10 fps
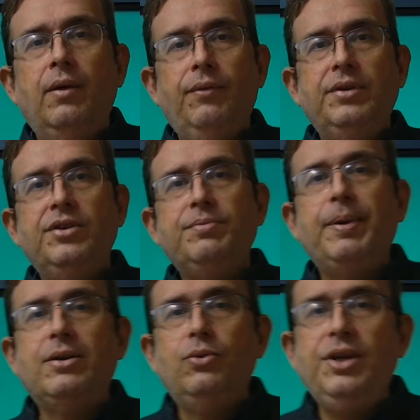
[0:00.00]
with
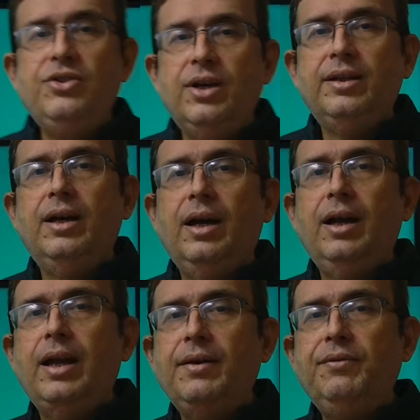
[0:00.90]
respect to each
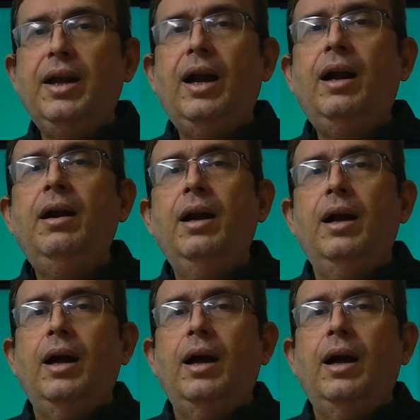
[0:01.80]
other and we are